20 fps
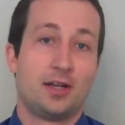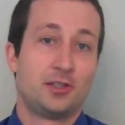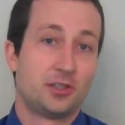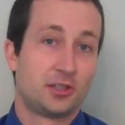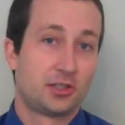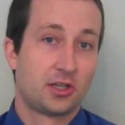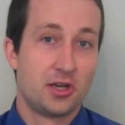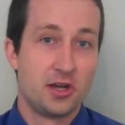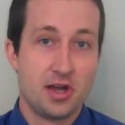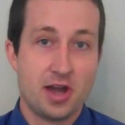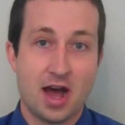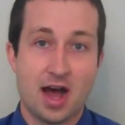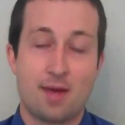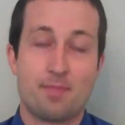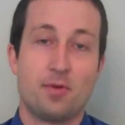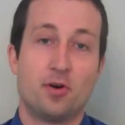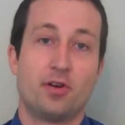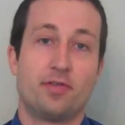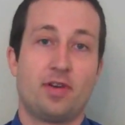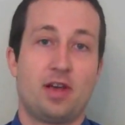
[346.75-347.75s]
I just could
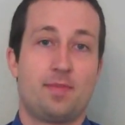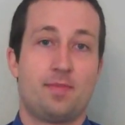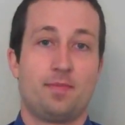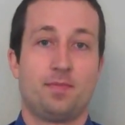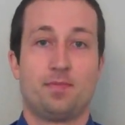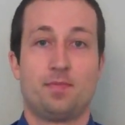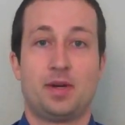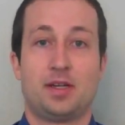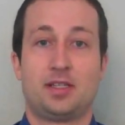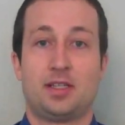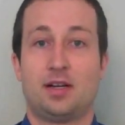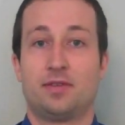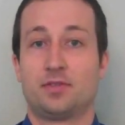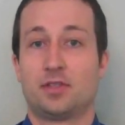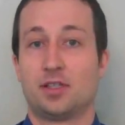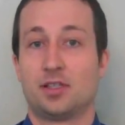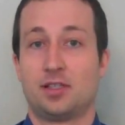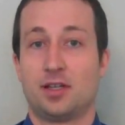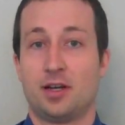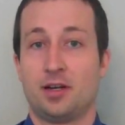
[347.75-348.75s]
not motivate myself
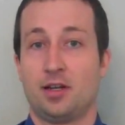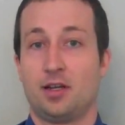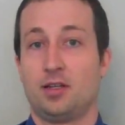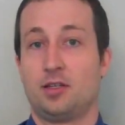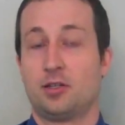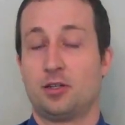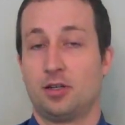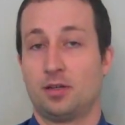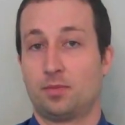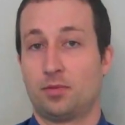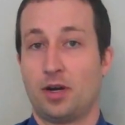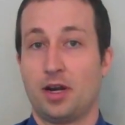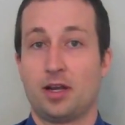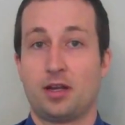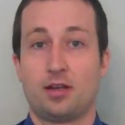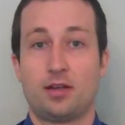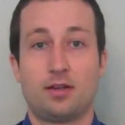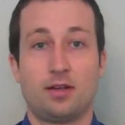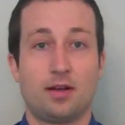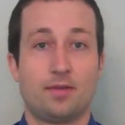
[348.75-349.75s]
to study during
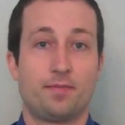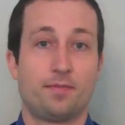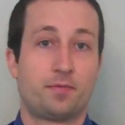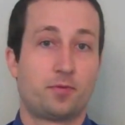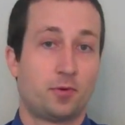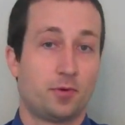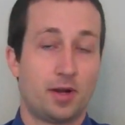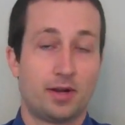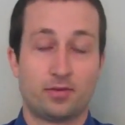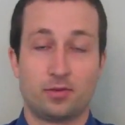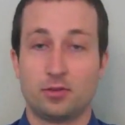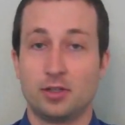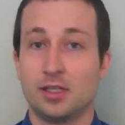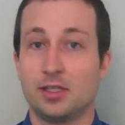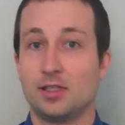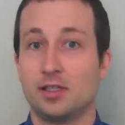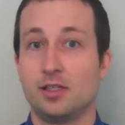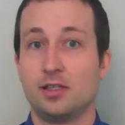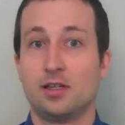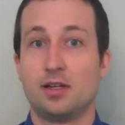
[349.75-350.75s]
break. For whatever
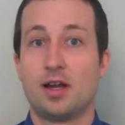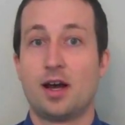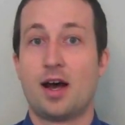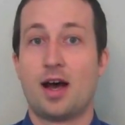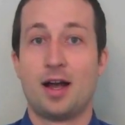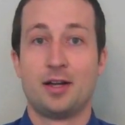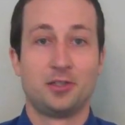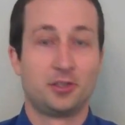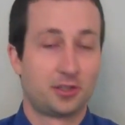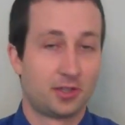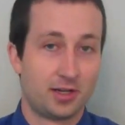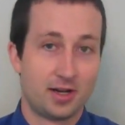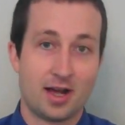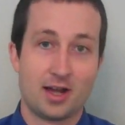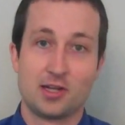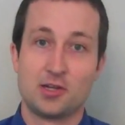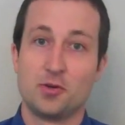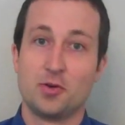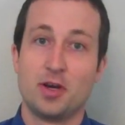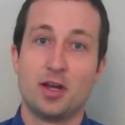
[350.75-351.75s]
reason, I just could
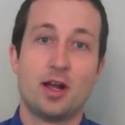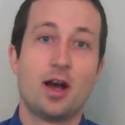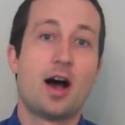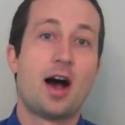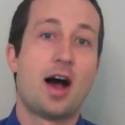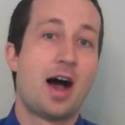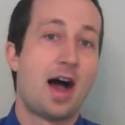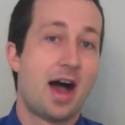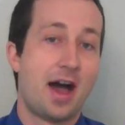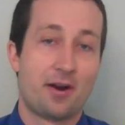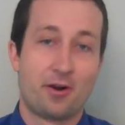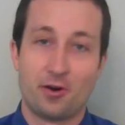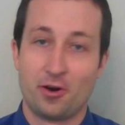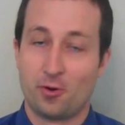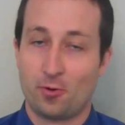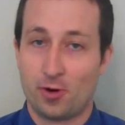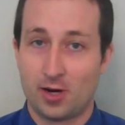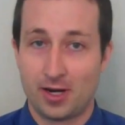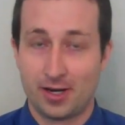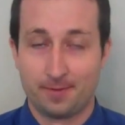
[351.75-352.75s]
not do it. I don't
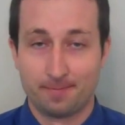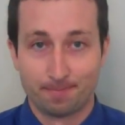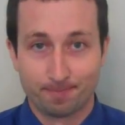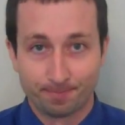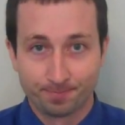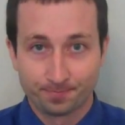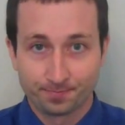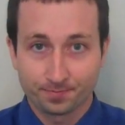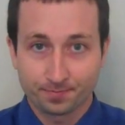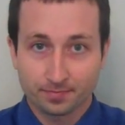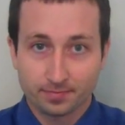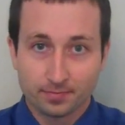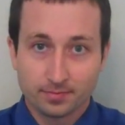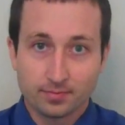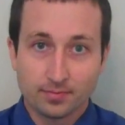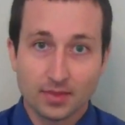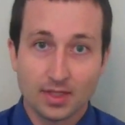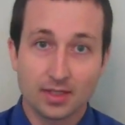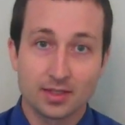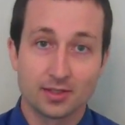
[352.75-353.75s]
know why.
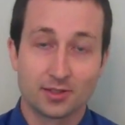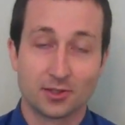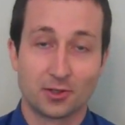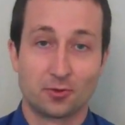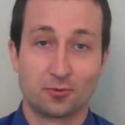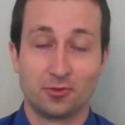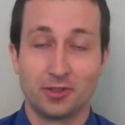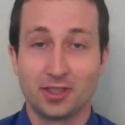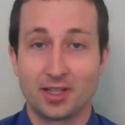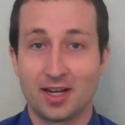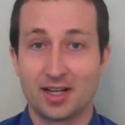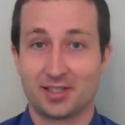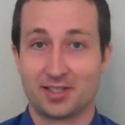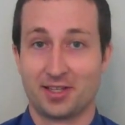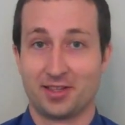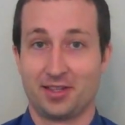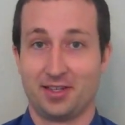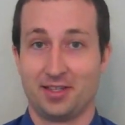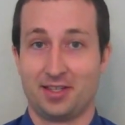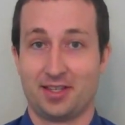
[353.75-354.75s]
So
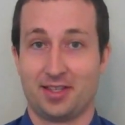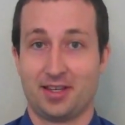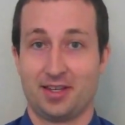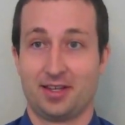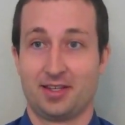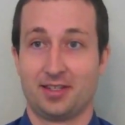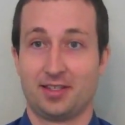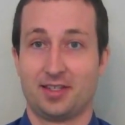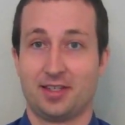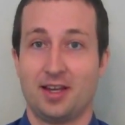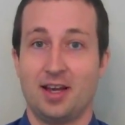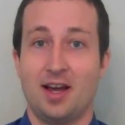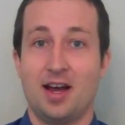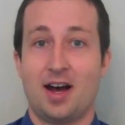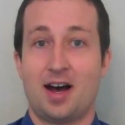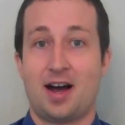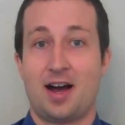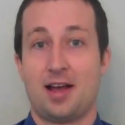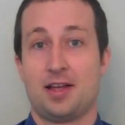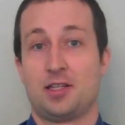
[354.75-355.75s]
realizing these things,
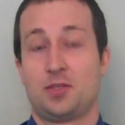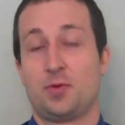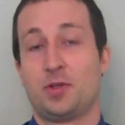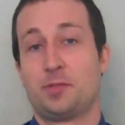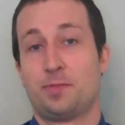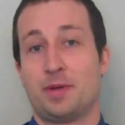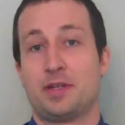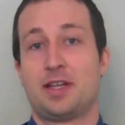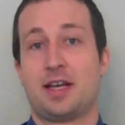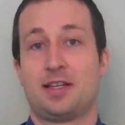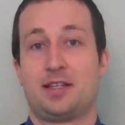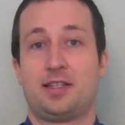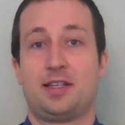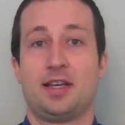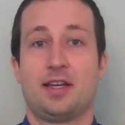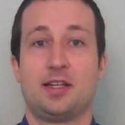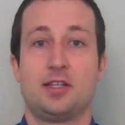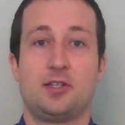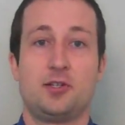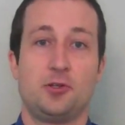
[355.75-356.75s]
I switched my test
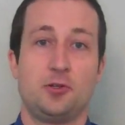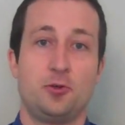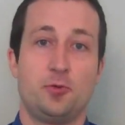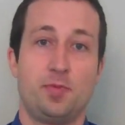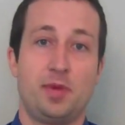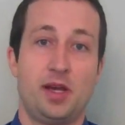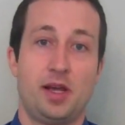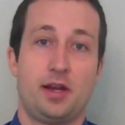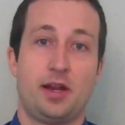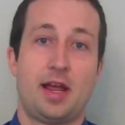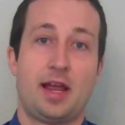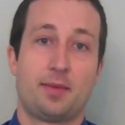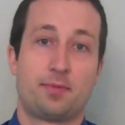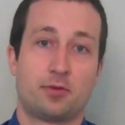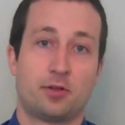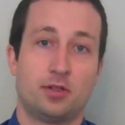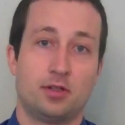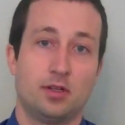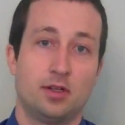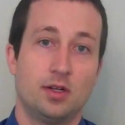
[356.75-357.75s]
date to
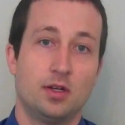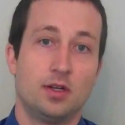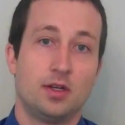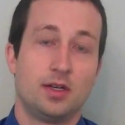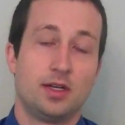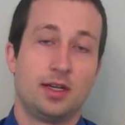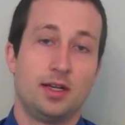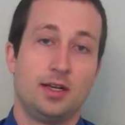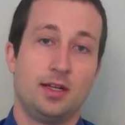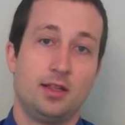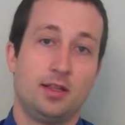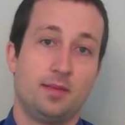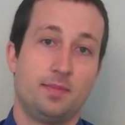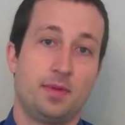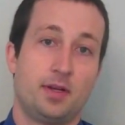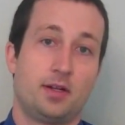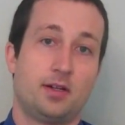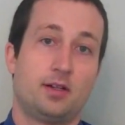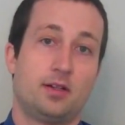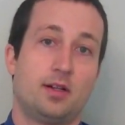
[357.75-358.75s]
mid-April in the
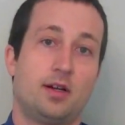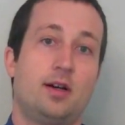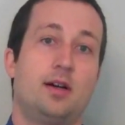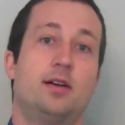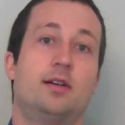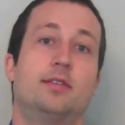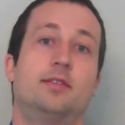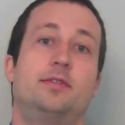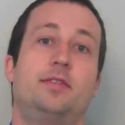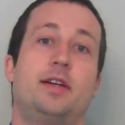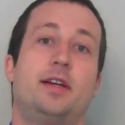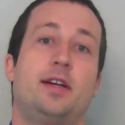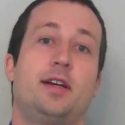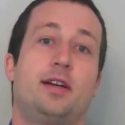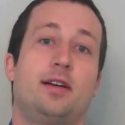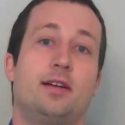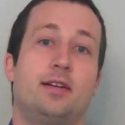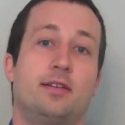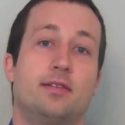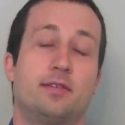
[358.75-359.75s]
middle of
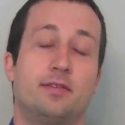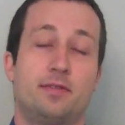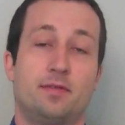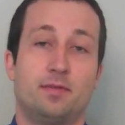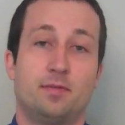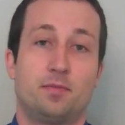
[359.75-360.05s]
a